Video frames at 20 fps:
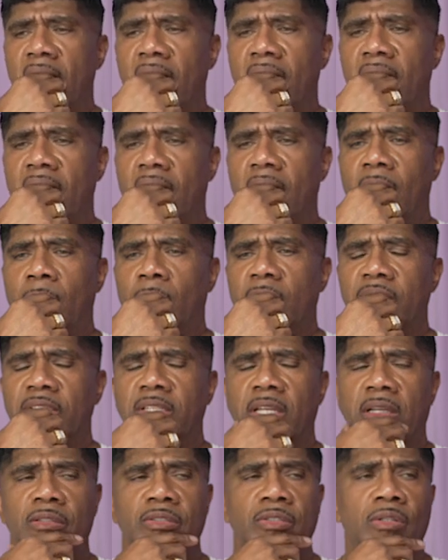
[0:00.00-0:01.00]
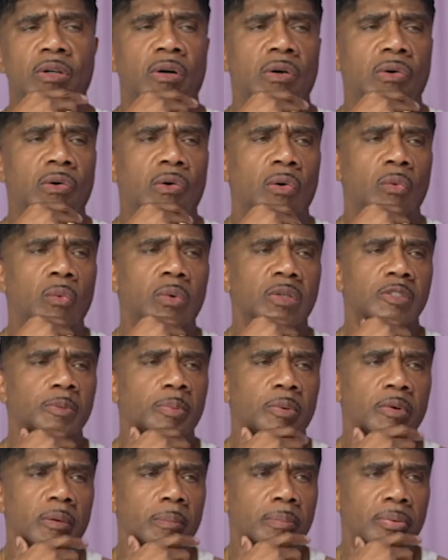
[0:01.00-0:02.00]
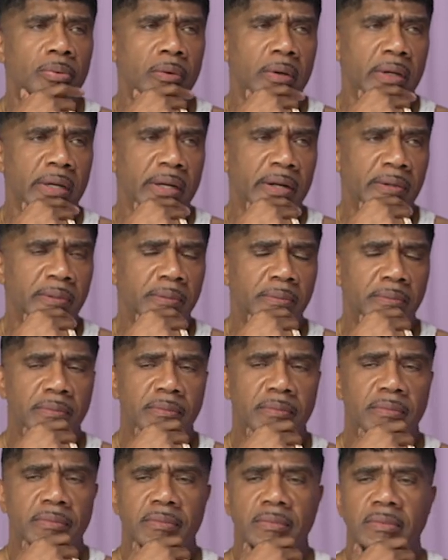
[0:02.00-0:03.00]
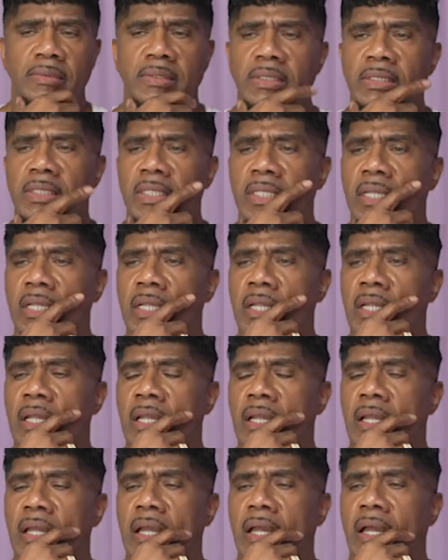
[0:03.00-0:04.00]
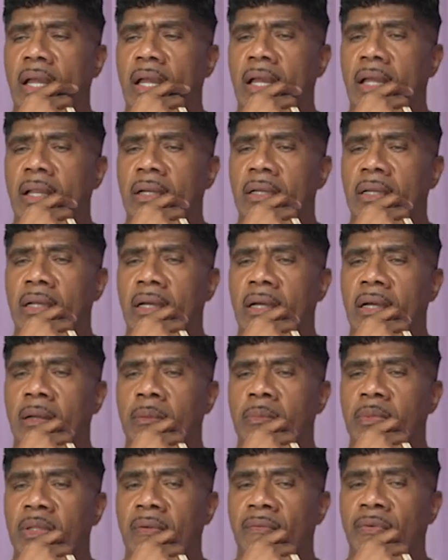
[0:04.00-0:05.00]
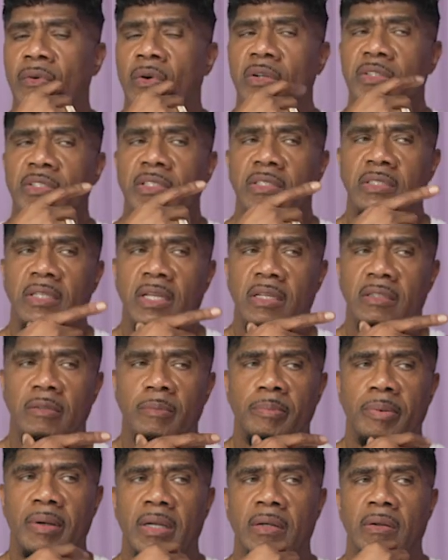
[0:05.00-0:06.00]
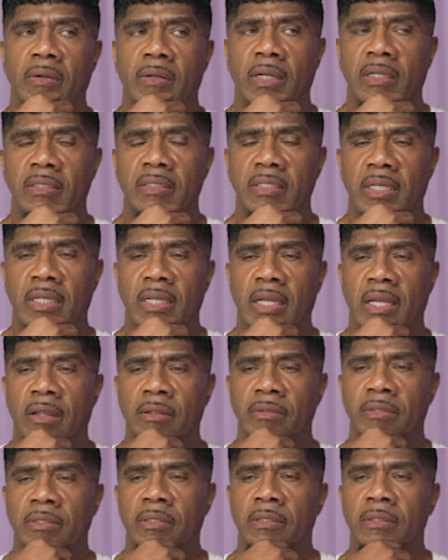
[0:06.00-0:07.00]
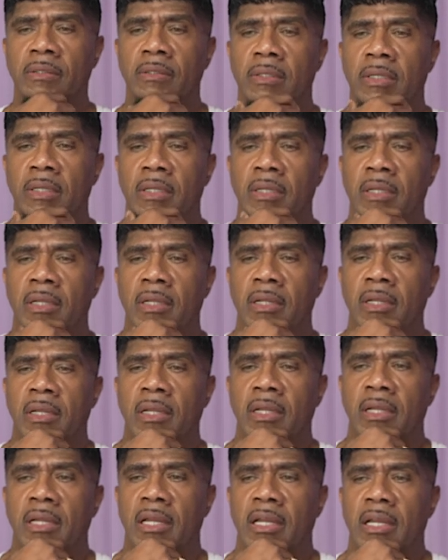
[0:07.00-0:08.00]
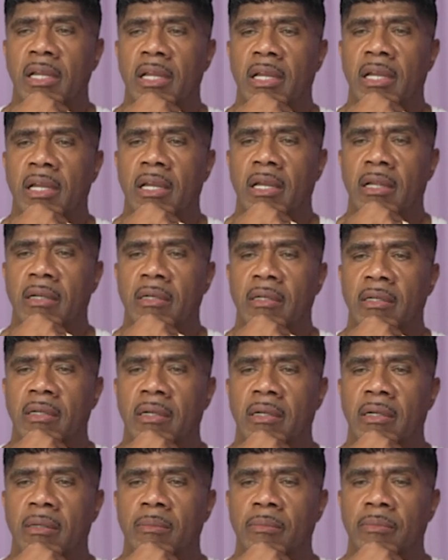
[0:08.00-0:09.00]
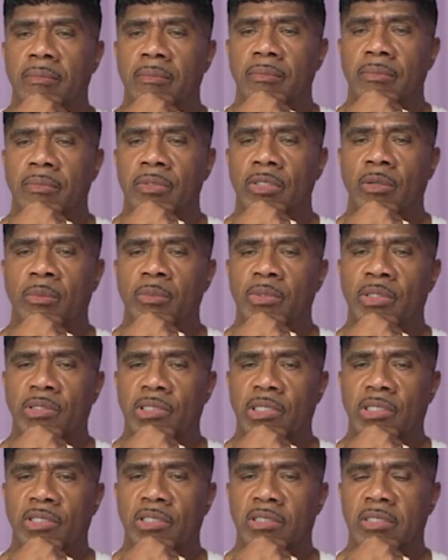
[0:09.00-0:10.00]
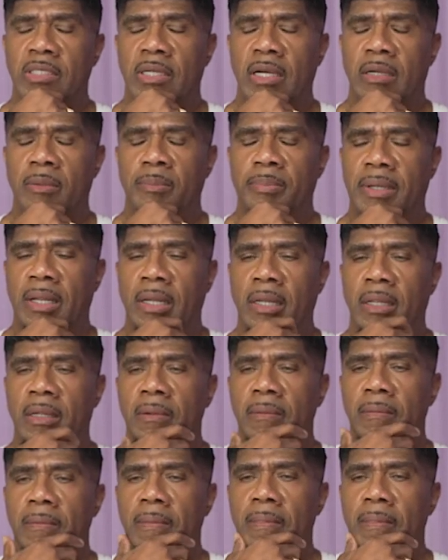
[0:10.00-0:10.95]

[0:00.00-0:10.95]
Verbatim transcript: and we sang a song called "Whisper a Prayer." And um, he, of course, he sang soprano, and I sang alto, and um, no music, just a cappella